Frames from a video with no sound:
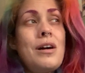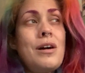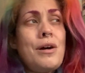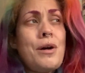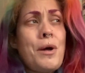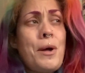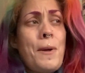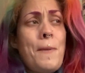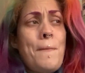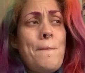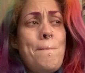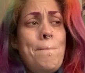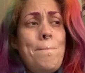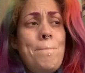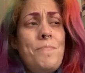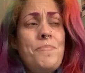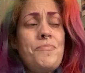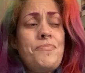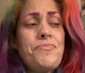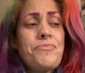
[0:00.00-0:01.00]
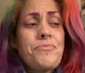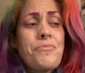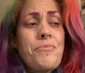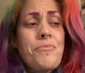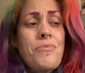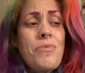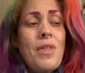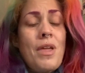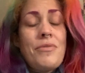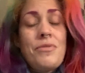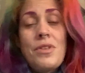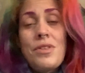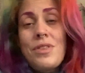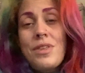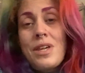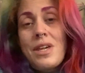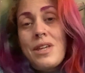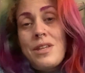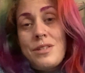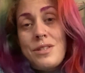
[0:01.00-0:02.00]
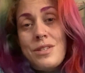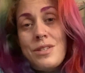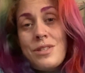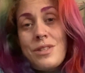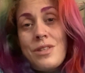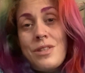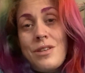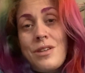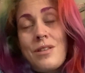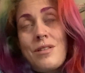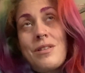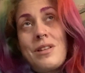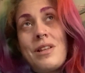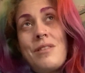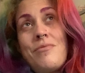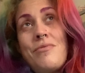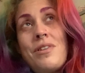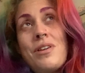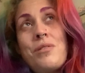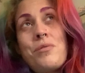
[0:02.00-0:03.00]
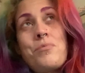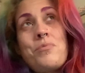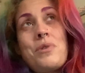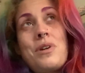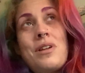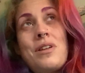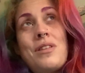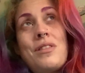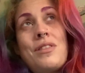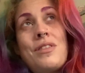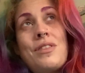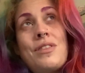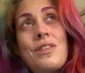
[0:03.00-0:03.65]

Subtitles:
And the thing is that living with